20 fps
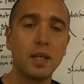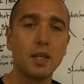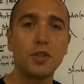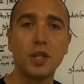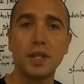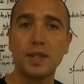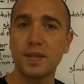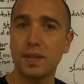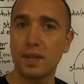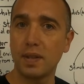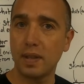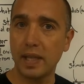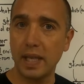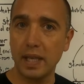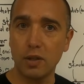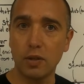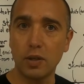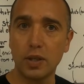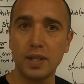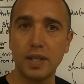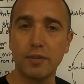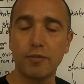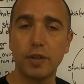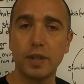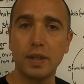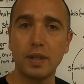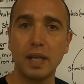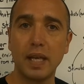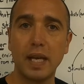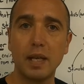Just they look
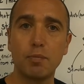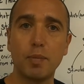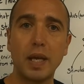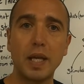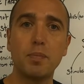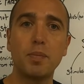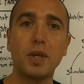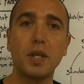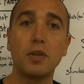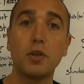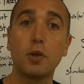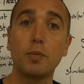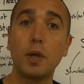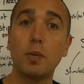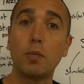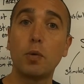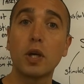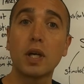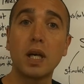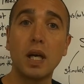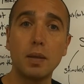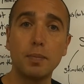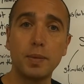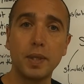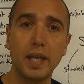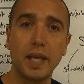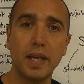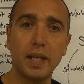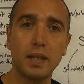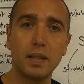different and might be a little bit more
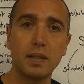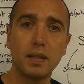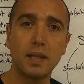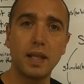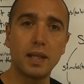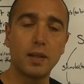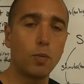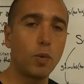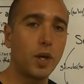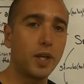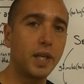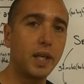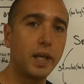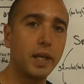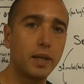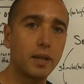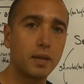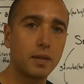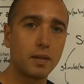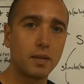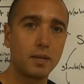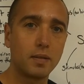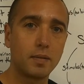complicated than the one here.